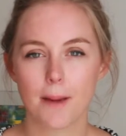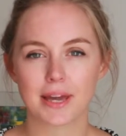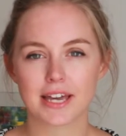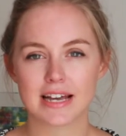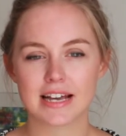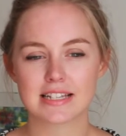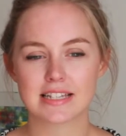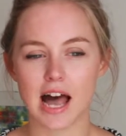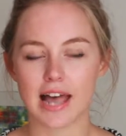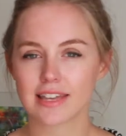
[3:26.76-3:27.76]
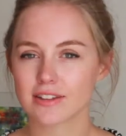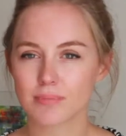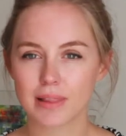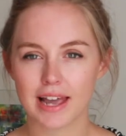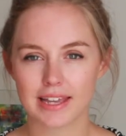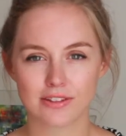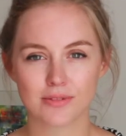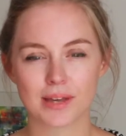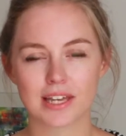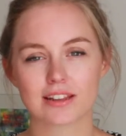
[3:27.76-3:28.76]
because I can apply it to
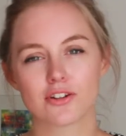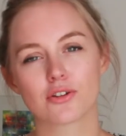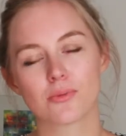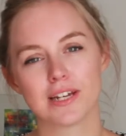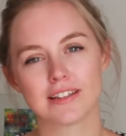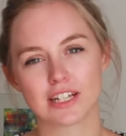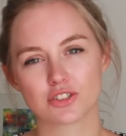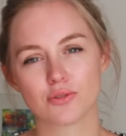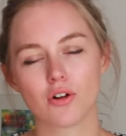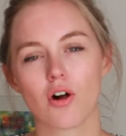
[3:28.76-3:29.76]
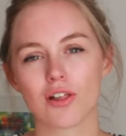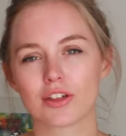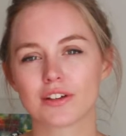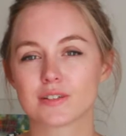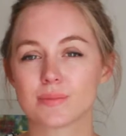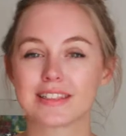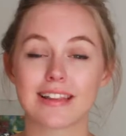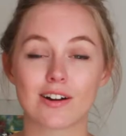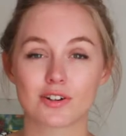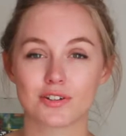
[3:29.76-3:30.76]
make it look really natural, although it's a bit
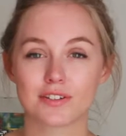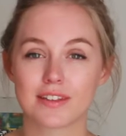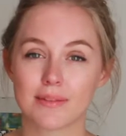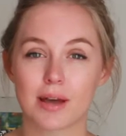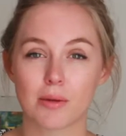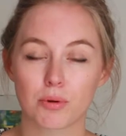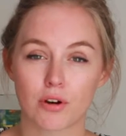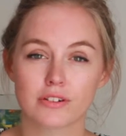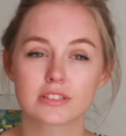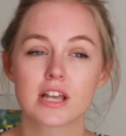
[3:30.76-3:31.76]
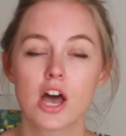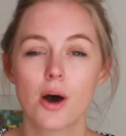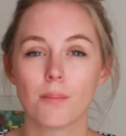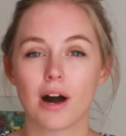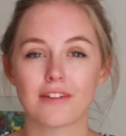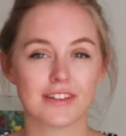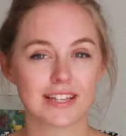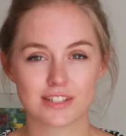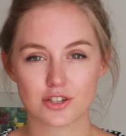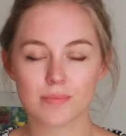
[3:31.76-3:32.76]
darker than my brows, but I
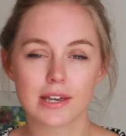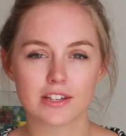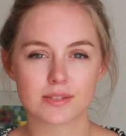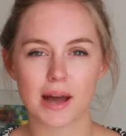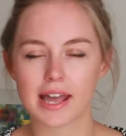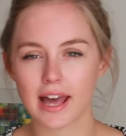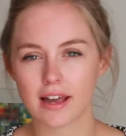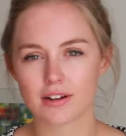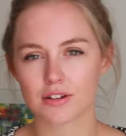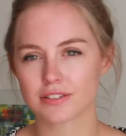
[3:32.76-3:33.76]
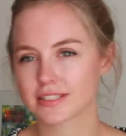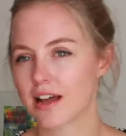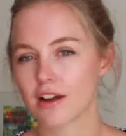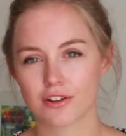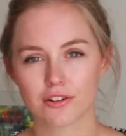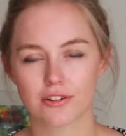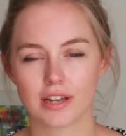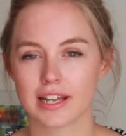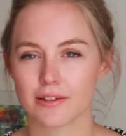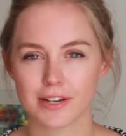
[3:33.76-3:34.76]
think it's good because my hair goes darker
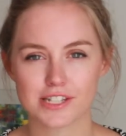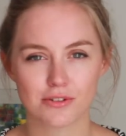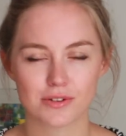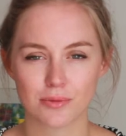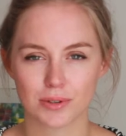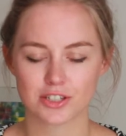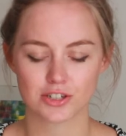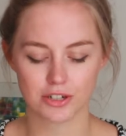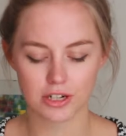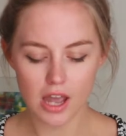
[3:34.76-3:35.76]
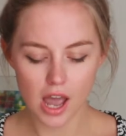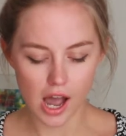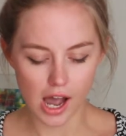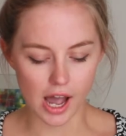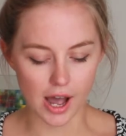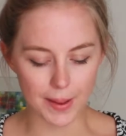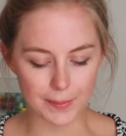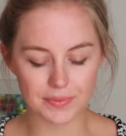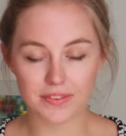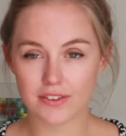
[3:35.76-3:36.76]
anyways during winter.
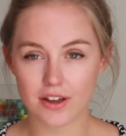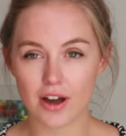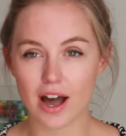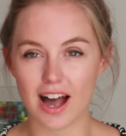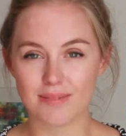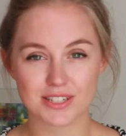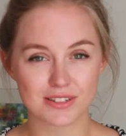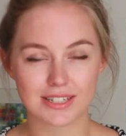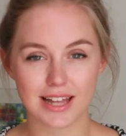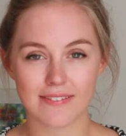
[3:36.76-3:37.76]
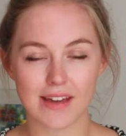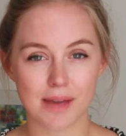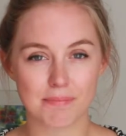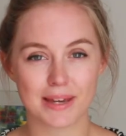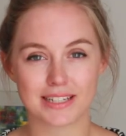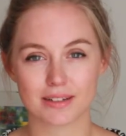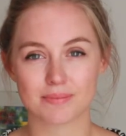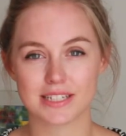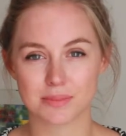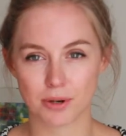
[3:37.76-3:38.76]
So I'm so glad I picked
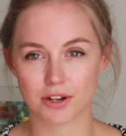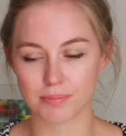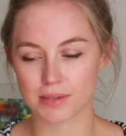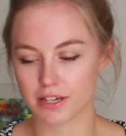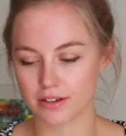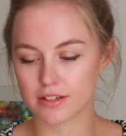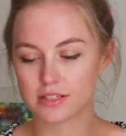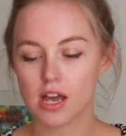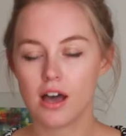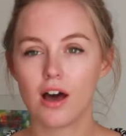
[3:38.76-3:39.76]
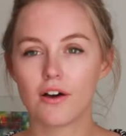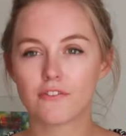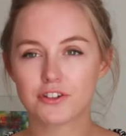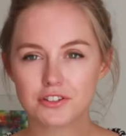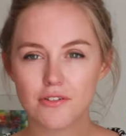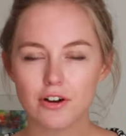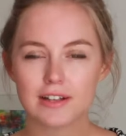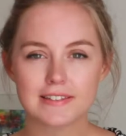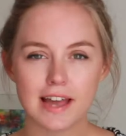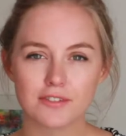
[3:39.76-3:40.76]
up this product, because first of all,
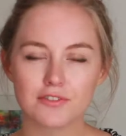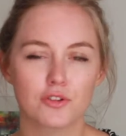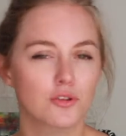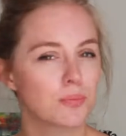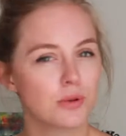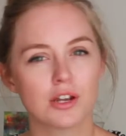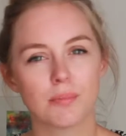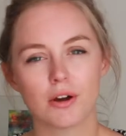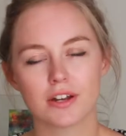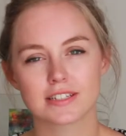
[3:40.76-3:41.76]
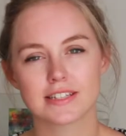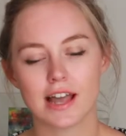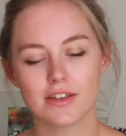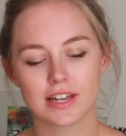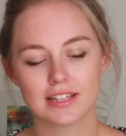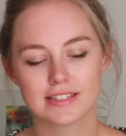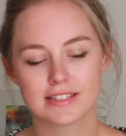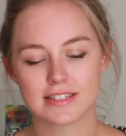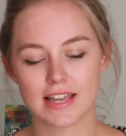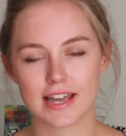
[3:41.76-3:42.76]
it's kind of those beauty products that you
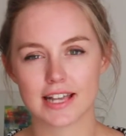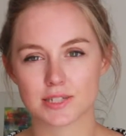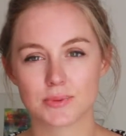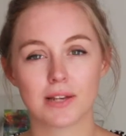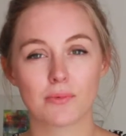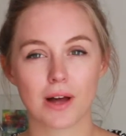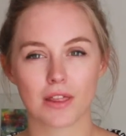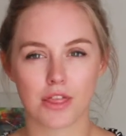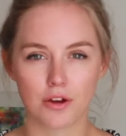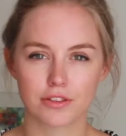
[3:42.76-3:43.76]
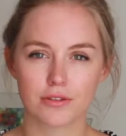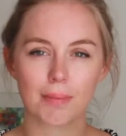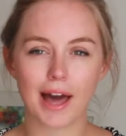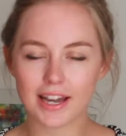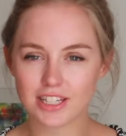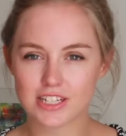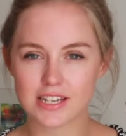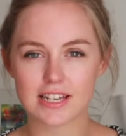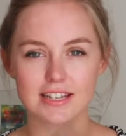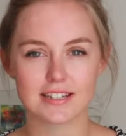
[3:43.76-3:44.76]
can say it's really well thought. The
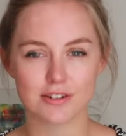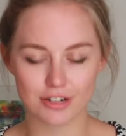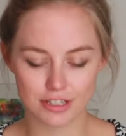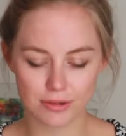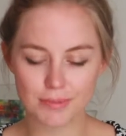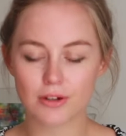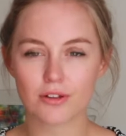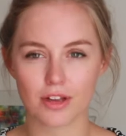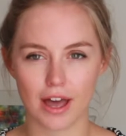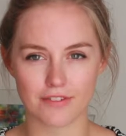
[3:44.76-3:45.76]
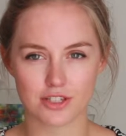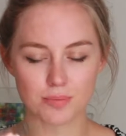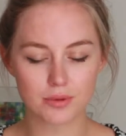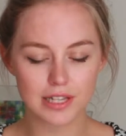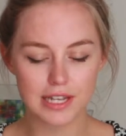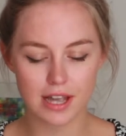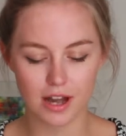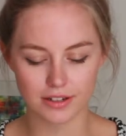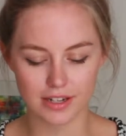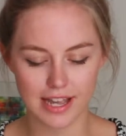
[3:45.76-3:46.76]
packaging is incredible. You have a spoolie
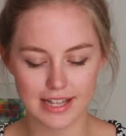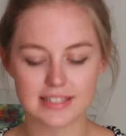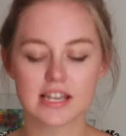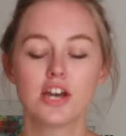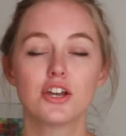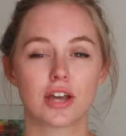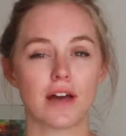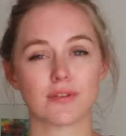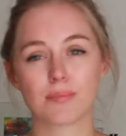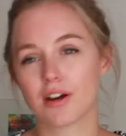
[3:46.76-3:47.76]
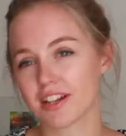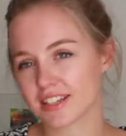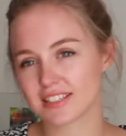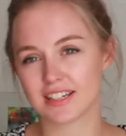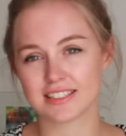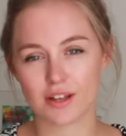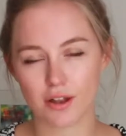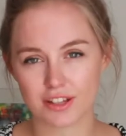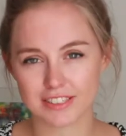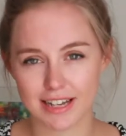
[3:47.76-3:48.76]
on an end, you have the product on the
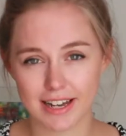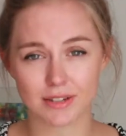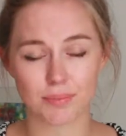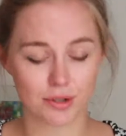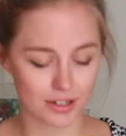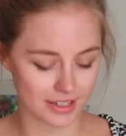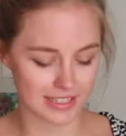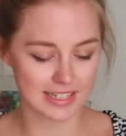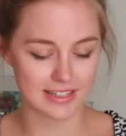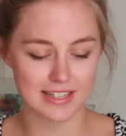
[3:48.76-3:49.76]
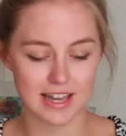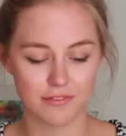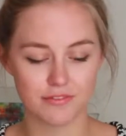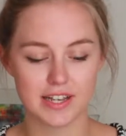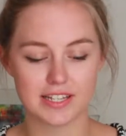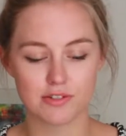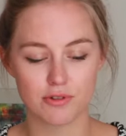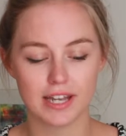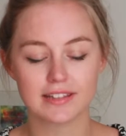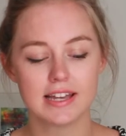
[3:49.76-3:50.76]
other side. The product itself is
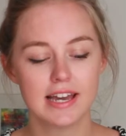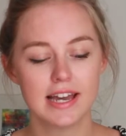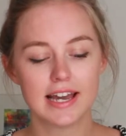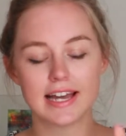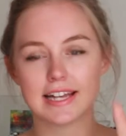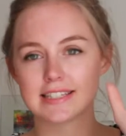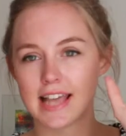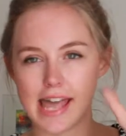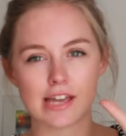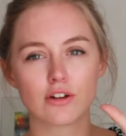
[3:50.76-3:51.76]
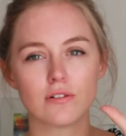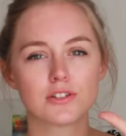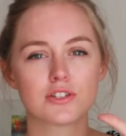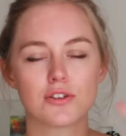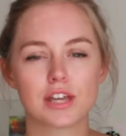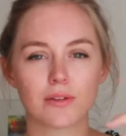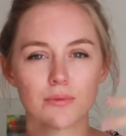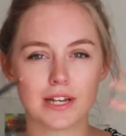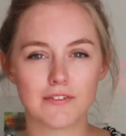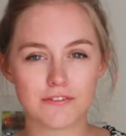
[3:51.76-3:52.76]
great. It's angled, so you can
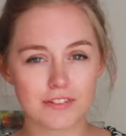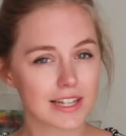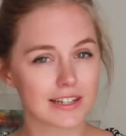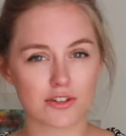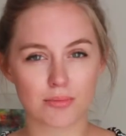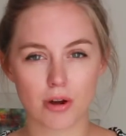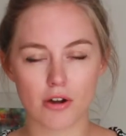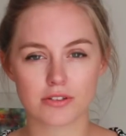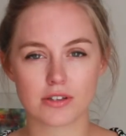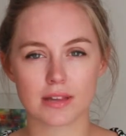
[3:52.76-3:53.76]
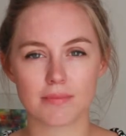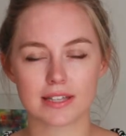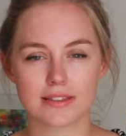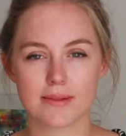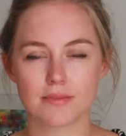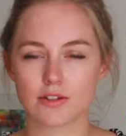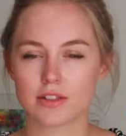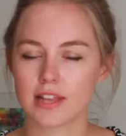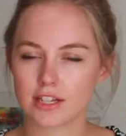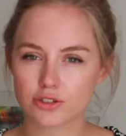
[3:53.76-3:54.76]
really fill in your brows, you can make them
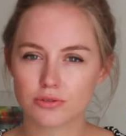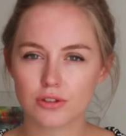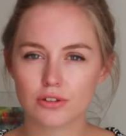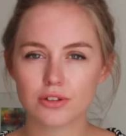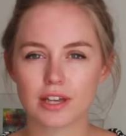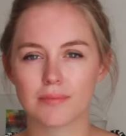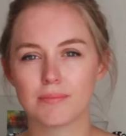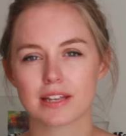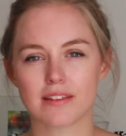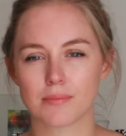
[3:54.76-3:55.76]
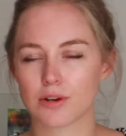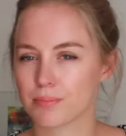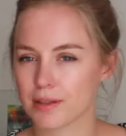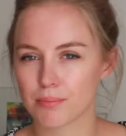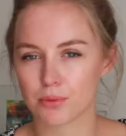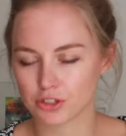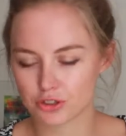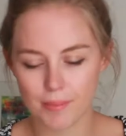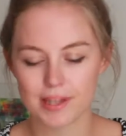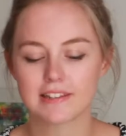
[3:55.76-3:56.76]
look natural, you can make them a bit more
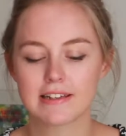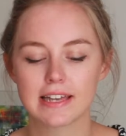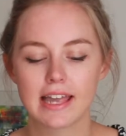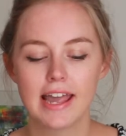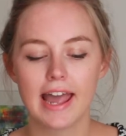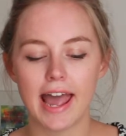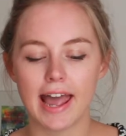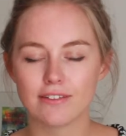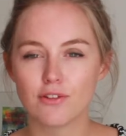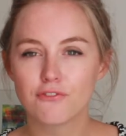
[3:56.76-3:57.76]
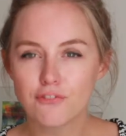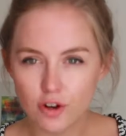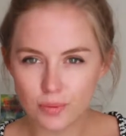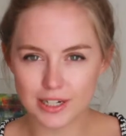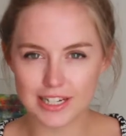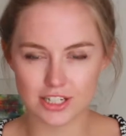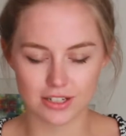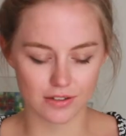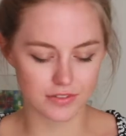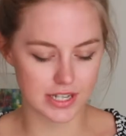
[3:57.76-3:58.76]
dramatic. And the
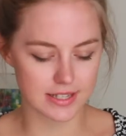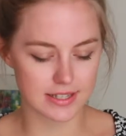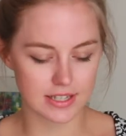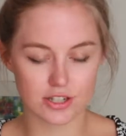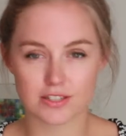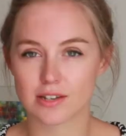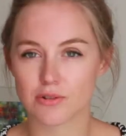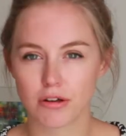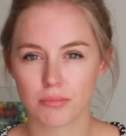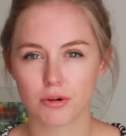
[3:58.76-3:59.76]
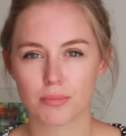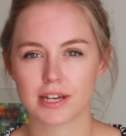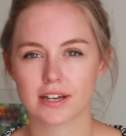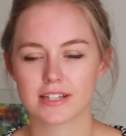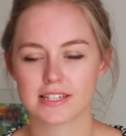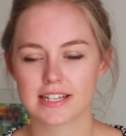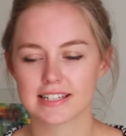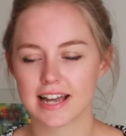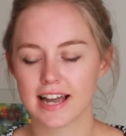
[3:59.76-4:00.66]
formulation of this is just incredible, because it's